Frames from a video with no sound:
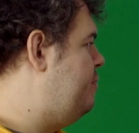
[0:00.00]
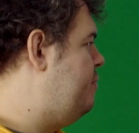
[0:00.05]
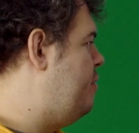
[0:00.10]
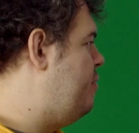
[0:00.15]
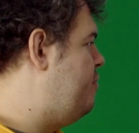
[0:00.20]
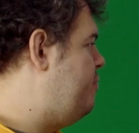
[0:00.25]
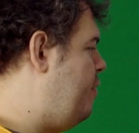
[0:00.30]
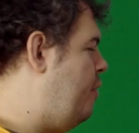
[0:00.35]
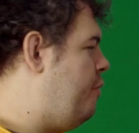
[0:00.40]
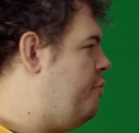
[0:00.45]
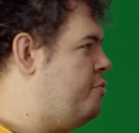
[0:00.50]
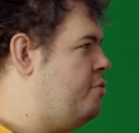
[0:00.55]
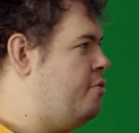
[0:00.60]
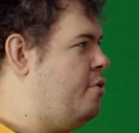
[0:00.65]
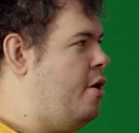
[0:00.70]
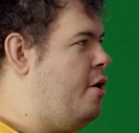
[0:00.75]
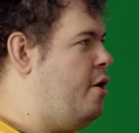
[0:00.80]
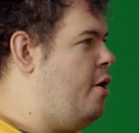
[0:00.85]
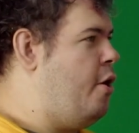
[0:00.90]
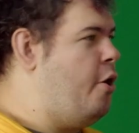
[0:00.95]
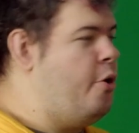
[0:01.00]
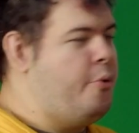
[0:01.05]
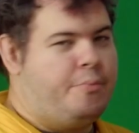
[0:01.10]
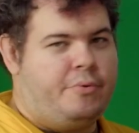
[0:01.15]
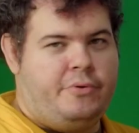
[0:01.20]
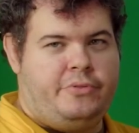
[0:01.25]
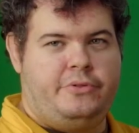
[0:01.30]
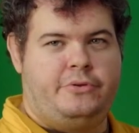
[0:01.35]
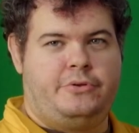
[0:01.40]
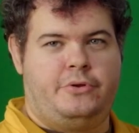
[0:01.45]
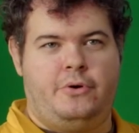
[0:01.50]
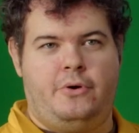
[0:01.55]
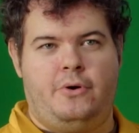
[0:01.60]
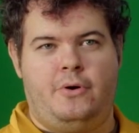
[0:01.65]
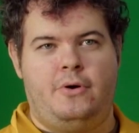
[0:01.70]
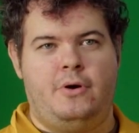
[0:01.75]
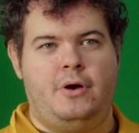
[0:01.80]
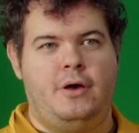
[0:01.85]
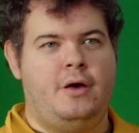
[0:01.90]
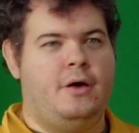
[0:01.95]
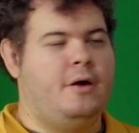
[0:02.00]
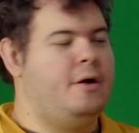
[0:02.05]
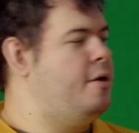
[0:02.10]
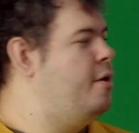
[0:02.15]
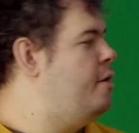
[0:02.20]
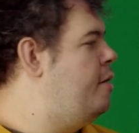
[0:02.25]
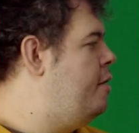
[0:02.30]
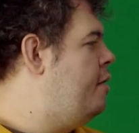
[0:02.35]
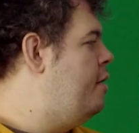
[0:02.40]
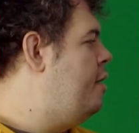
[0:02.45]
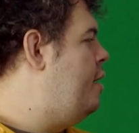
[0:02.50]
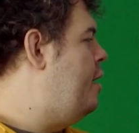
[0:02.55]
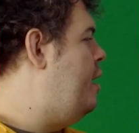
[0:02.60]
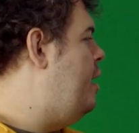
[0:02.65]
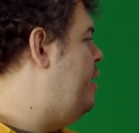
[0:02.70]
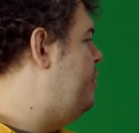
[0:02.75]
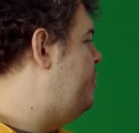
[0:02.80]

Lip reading: false, open the door, and